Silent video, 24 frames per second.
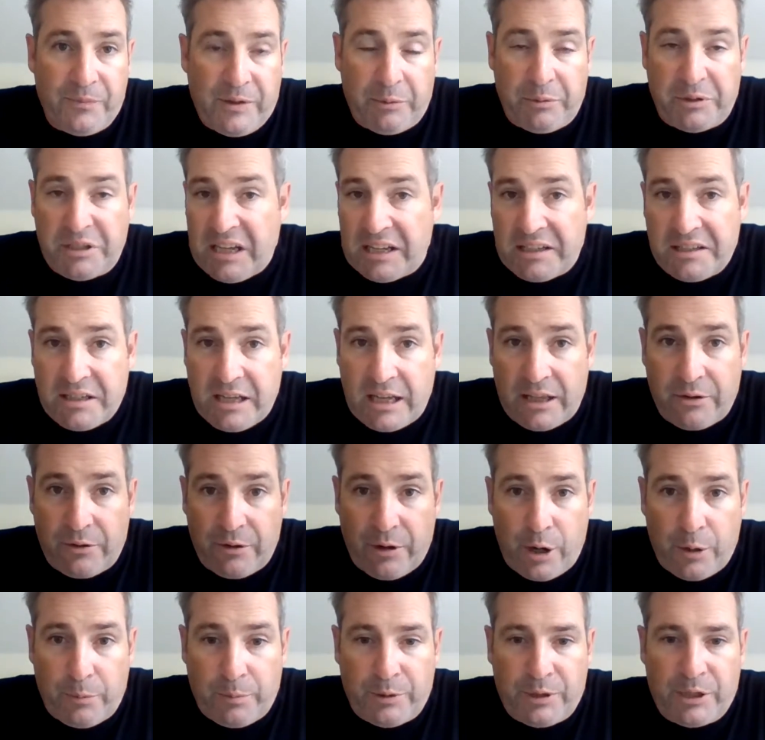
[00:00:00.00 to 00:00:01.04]
They would get together
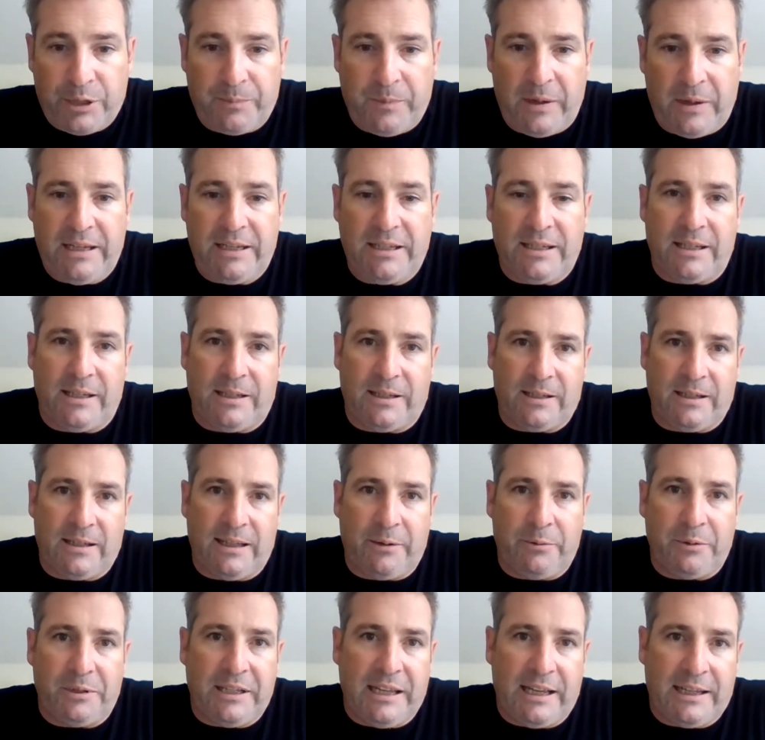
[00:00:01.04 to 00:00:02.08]
in open spaces, and they
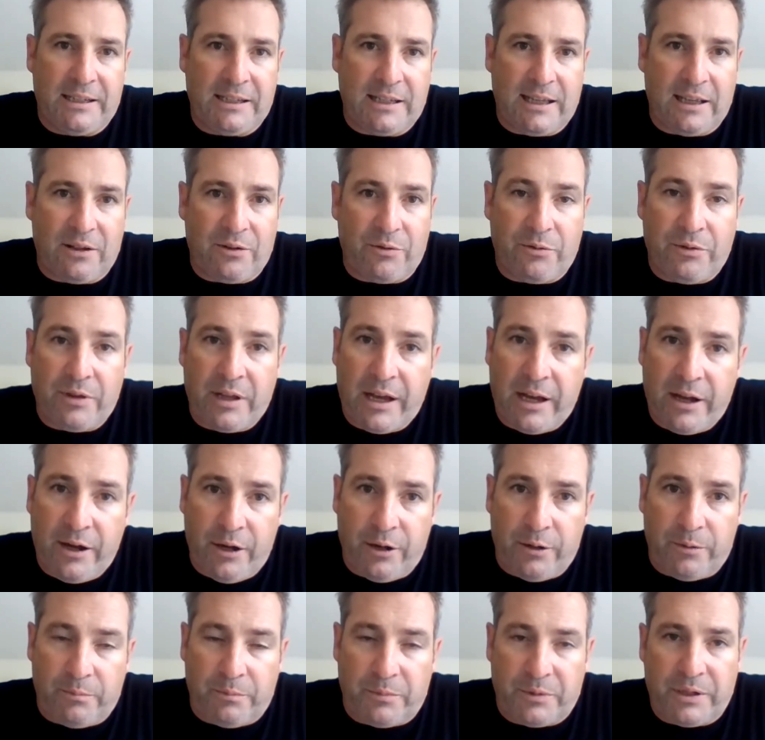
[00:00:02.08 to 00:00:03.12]
would get together in their
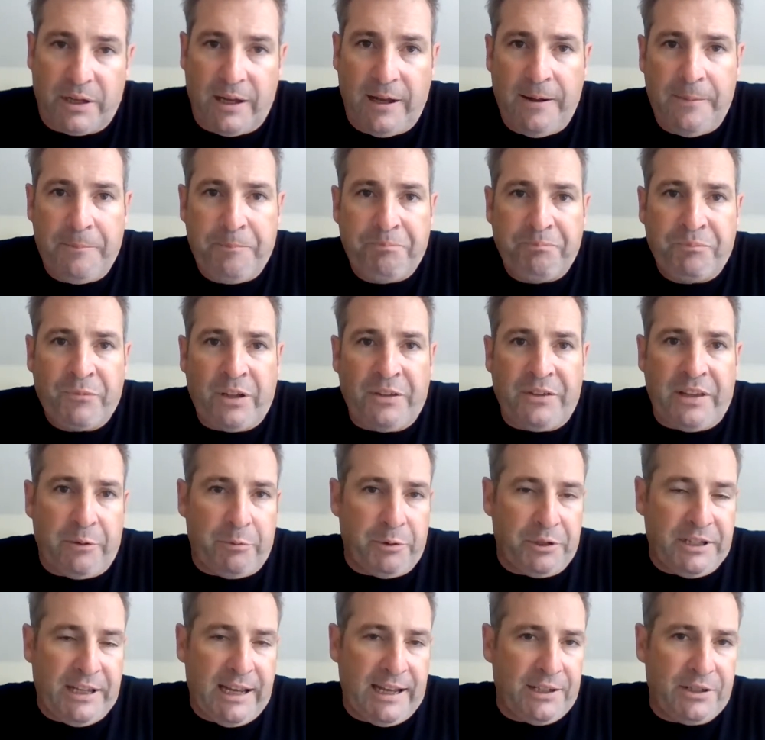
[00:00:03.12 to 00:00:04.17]
homes. They
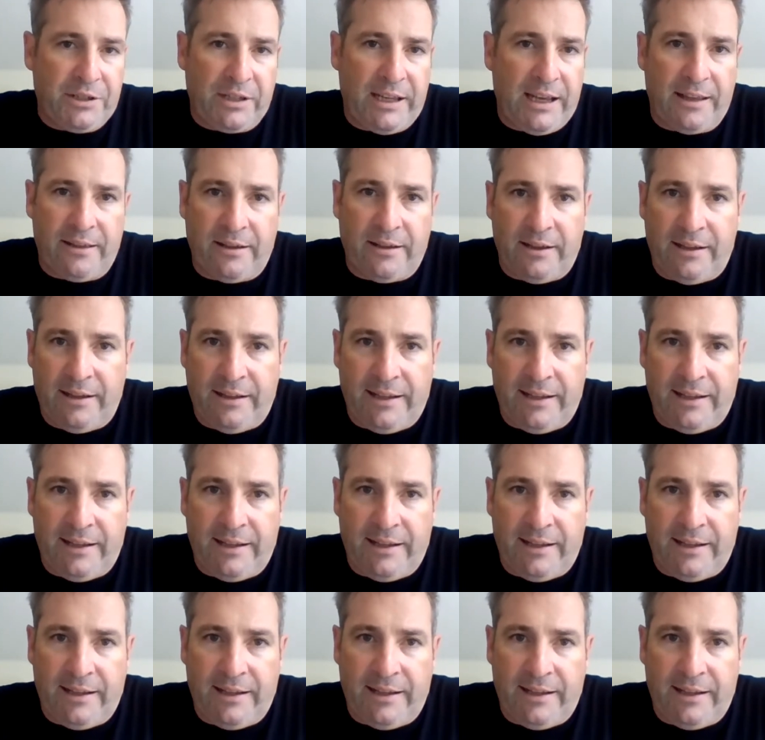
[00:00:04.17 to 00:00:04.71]
would get together